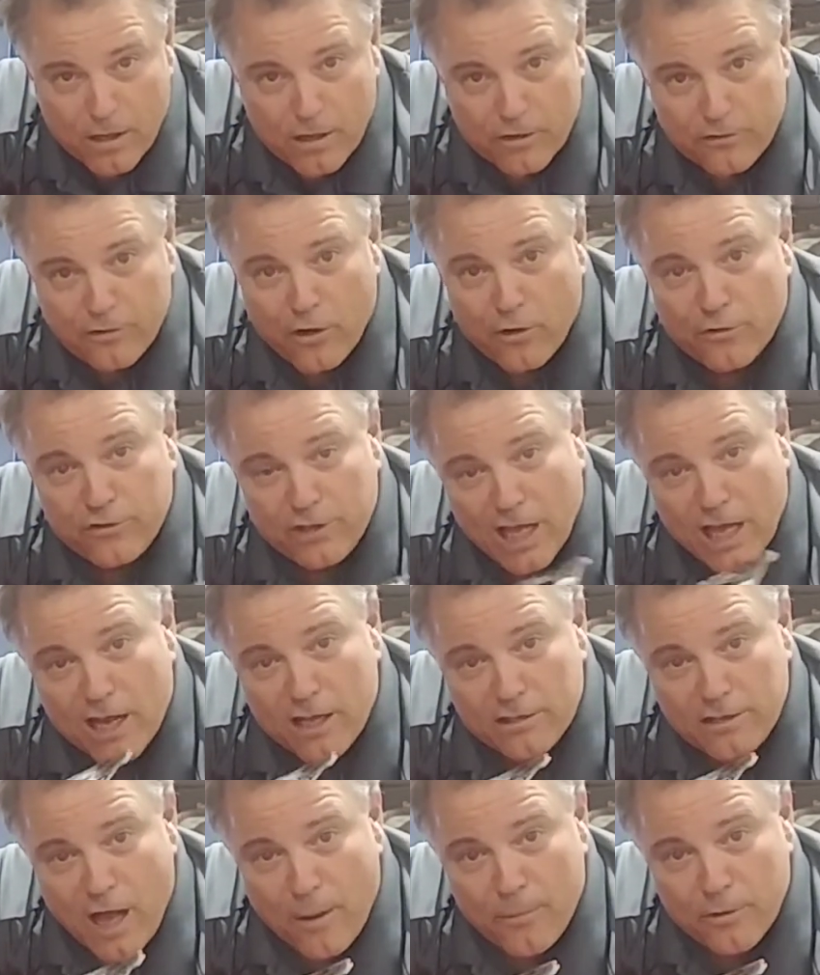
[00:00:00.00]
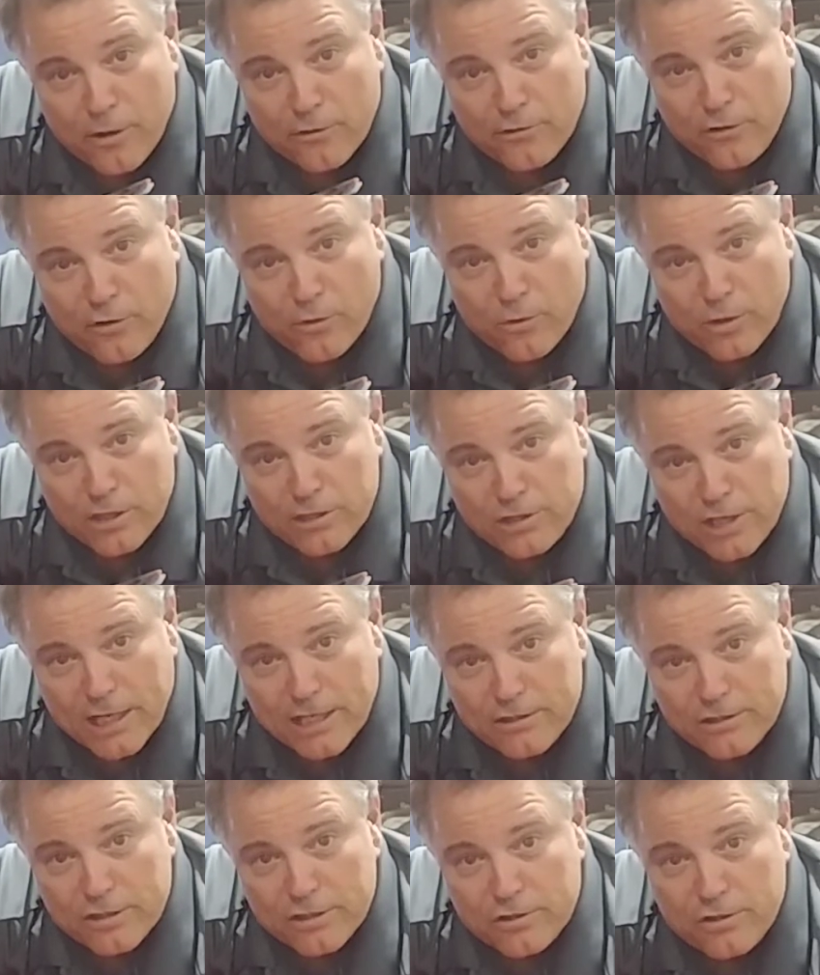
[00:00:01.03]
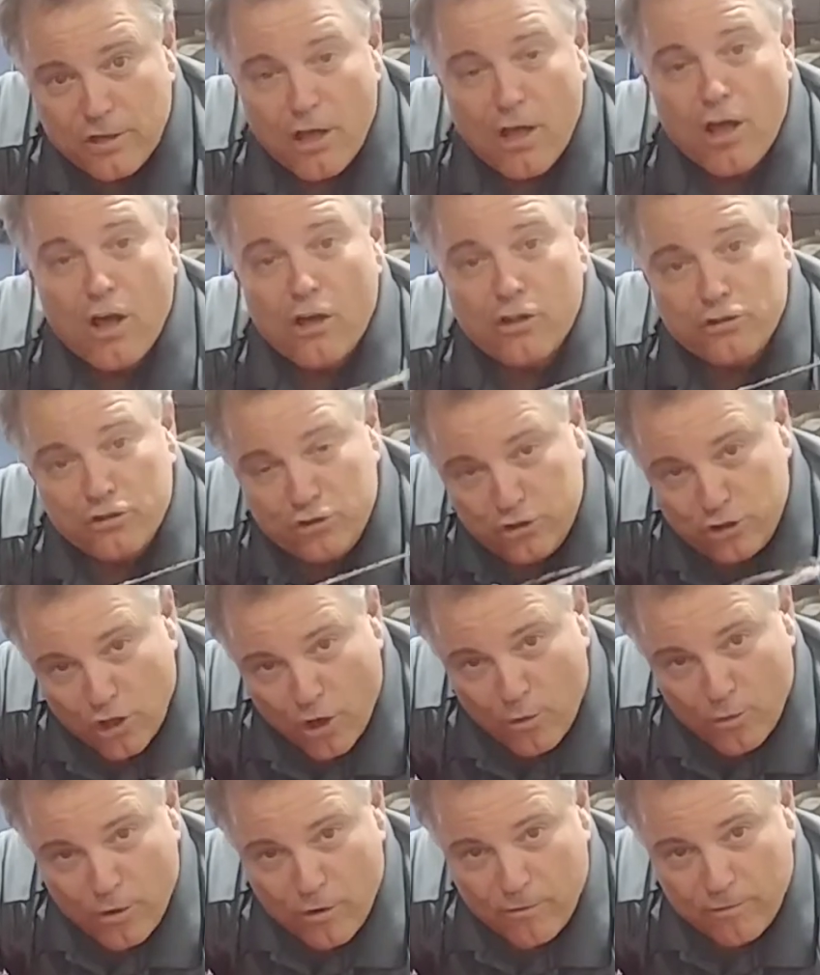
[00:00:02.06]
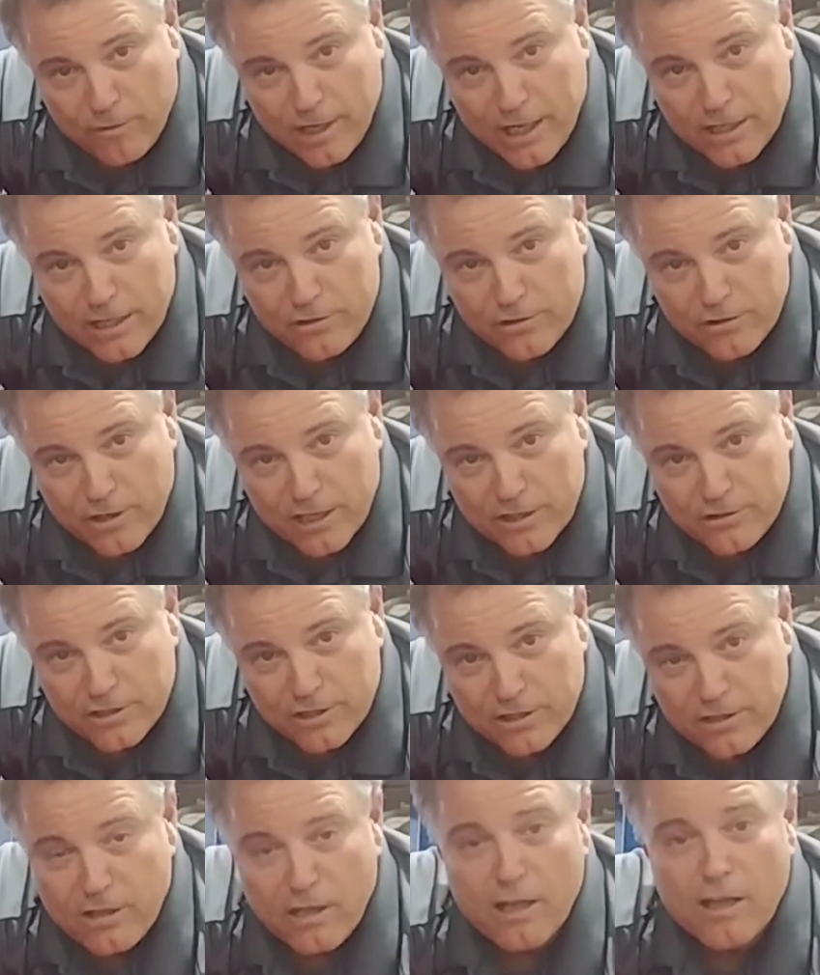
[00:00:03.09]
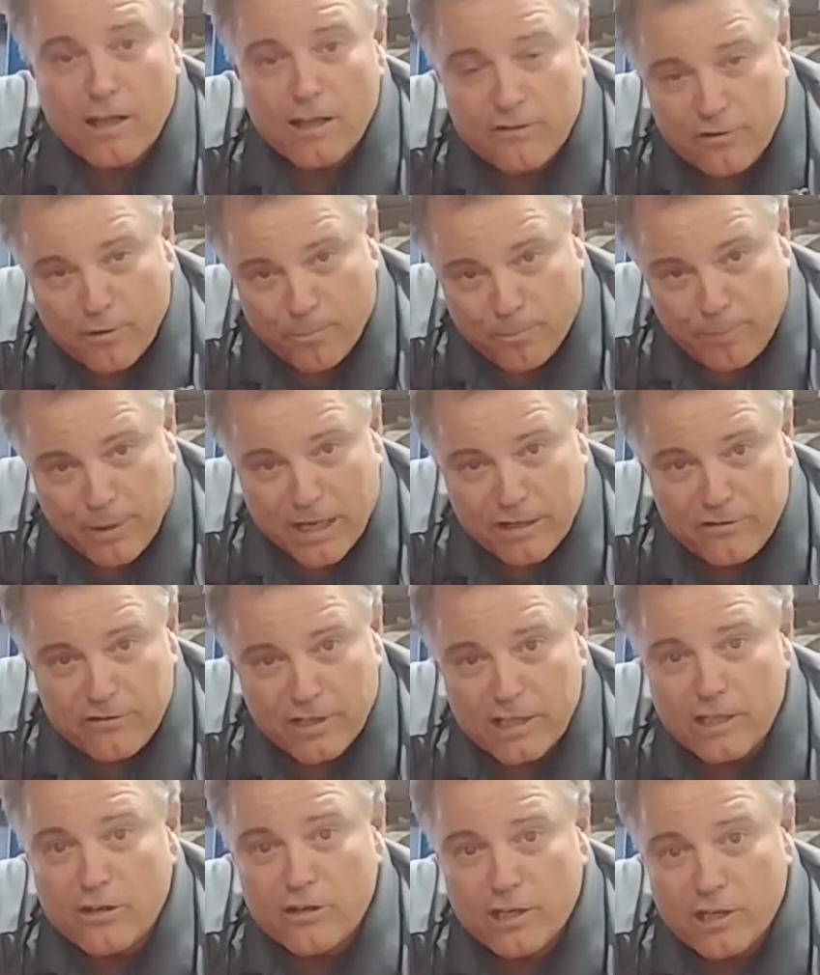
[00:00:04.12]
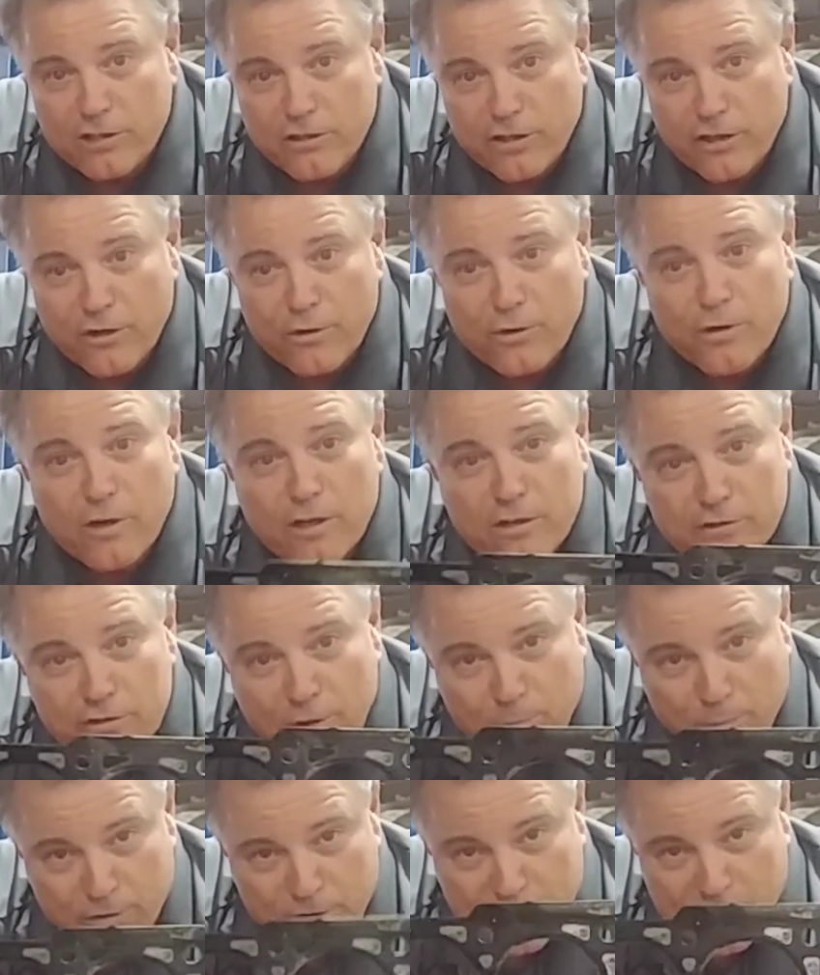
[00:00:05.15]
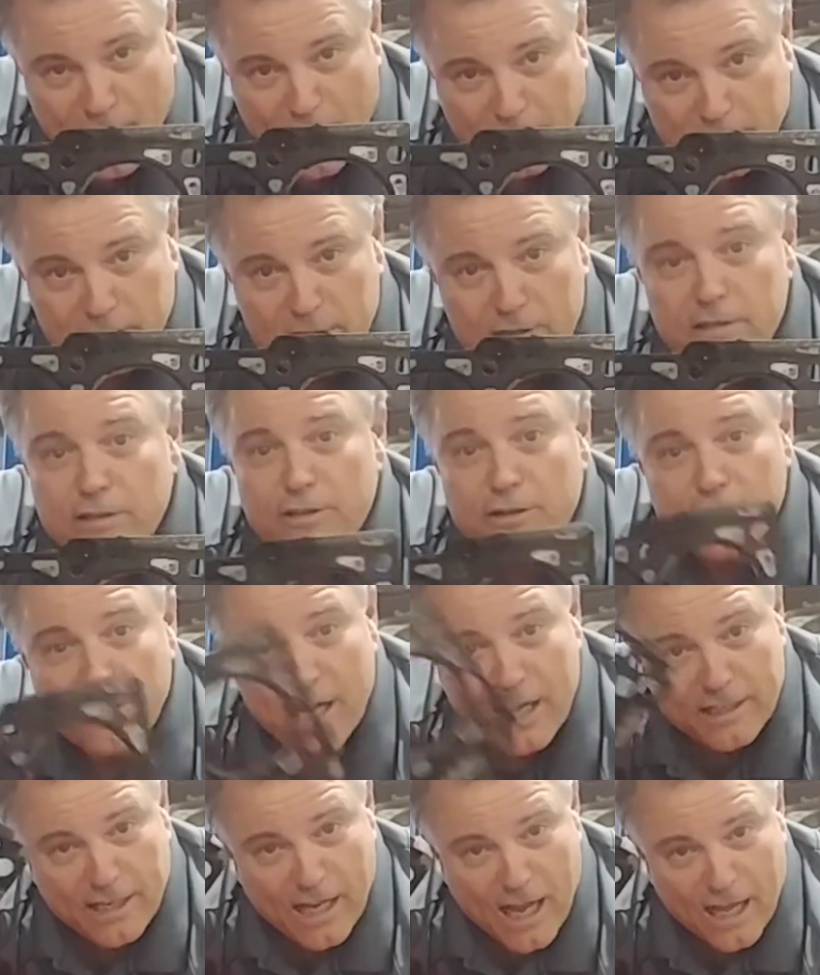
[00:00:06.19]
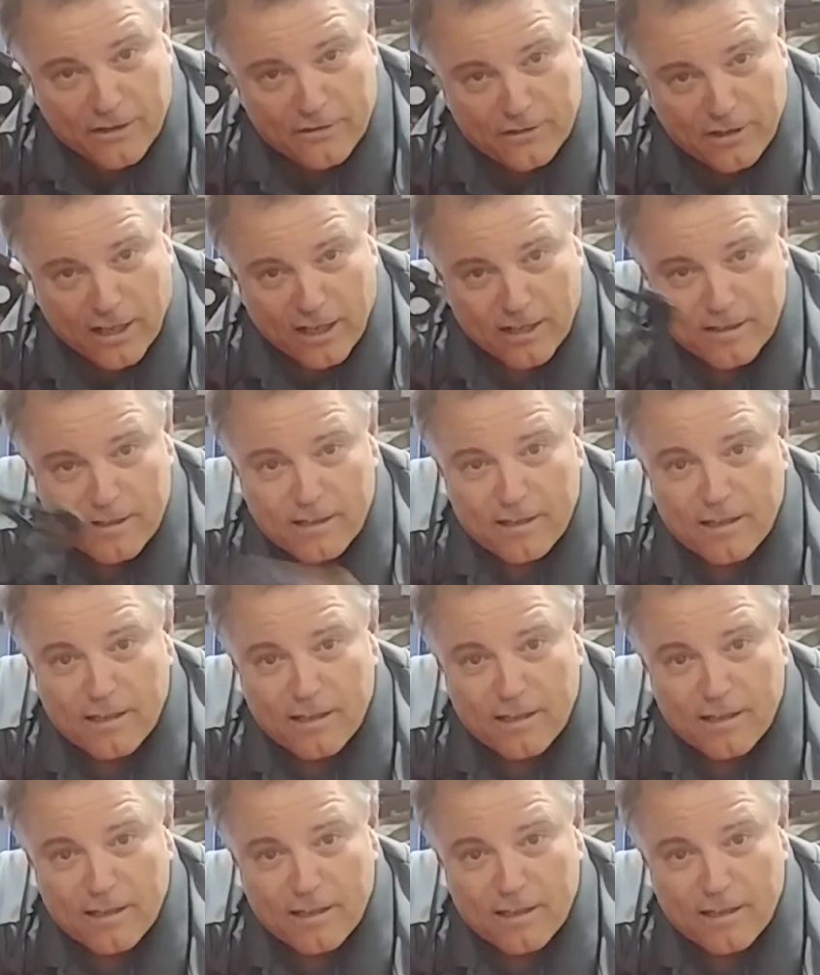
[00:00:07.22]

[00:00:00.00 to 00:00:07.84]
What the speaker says: So stay on top of those coolant changes. Don't overheat your engine. It's the best thing you can do to protect your head gasket.